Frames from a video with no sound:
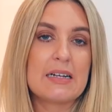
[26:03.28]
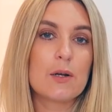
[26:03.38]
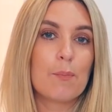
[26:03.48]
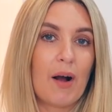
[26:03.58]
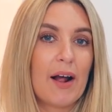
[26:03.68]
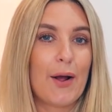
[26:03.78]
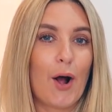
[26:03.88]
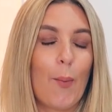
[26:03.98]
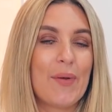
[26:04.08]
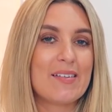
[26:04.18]
blazer and buying it
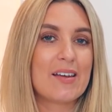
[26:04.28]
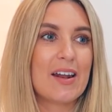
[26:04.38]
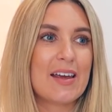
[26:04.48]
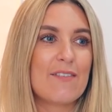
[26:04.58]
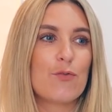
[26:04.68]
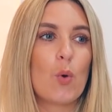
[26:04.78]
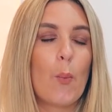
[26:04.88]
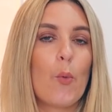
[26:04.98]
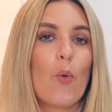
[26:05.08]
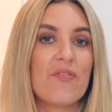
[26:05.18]
up is gonna give you a
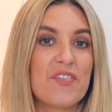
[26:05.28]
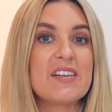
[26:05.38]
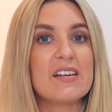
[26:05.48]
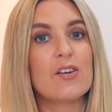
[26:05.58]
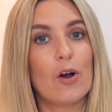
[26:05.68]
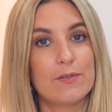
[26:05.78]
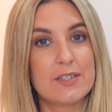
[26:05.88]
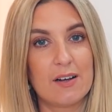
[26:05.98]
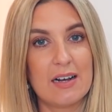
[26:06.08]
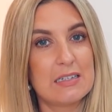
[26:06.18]
more fitted,
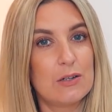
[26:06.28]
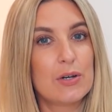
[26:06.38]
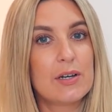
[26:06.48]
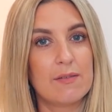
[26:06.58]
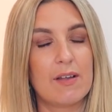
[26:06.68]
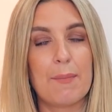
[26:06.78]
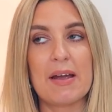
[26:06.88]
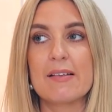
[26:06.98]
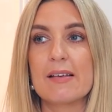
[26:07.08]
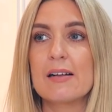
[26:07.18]
oversized look, if that
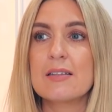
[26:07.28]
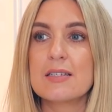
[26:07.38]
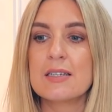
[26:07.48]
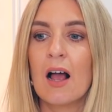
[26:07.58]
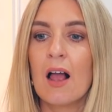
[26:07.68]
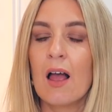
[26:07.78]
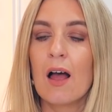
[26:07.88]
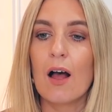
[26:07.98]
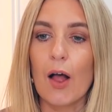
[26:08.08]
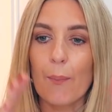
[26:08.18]
made sense.
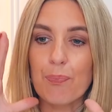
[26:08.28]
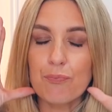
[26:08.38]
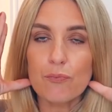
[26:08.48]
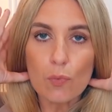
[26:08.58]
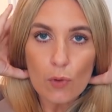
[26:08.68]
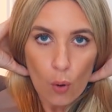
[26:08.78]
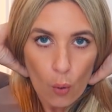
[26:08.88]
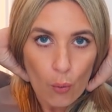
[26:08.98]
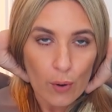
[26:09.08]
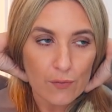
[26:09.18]

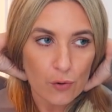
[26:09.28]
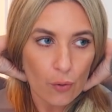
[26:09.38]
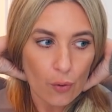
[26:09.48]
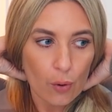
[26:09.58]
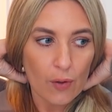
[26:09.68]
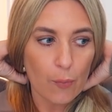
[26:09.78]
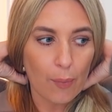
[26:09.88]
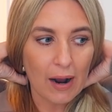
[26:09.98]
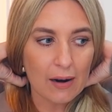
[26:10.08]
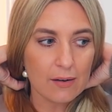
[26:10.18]
Or if you're, if the
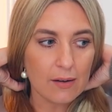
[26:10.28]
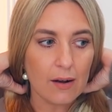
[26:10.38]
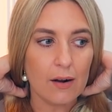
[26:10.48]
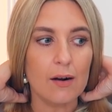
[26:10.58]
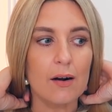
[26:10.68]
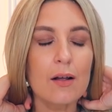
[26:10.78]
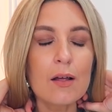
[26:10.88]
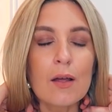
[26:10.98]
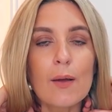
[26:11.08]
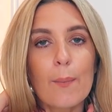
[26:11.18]
brand are
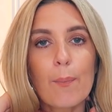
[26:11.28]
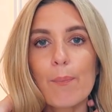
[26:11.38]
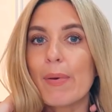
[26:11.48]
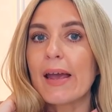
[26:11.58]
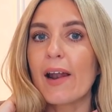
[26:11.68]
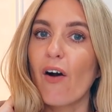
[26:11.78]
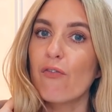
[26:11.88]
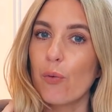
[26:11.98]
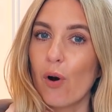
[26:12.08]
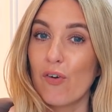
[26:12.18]
big
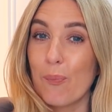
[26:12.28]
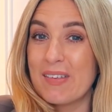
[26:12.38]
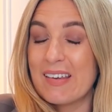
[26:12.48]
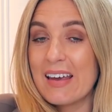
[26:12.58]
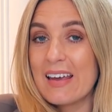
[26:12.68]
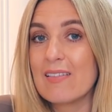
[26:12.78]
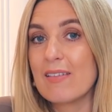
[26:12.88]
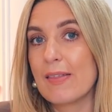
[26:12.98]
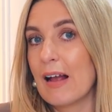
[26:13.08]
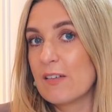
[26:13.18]
enough to offer petite,
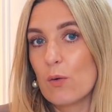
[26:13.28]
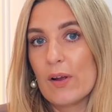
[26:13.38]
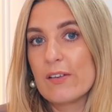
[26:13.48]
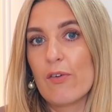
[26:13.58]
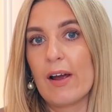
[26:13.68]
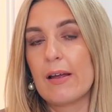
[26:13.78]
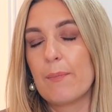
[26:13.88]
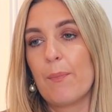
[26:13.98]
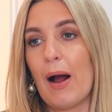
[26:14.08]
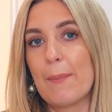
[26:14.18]
then that's always
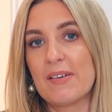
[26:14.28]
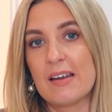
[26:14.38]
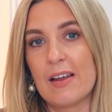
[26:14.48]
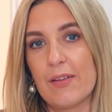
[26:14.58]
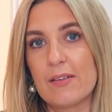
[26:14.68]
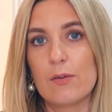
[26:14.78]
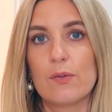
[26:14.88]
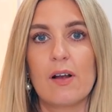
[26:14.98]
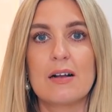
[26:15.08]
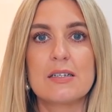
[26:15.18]
great. Buy petite and then two
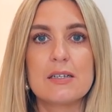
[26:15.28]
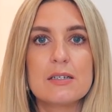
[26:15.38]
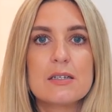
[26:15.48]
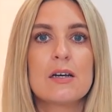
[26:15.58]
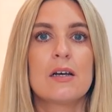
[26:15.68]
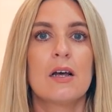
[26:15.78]
sizes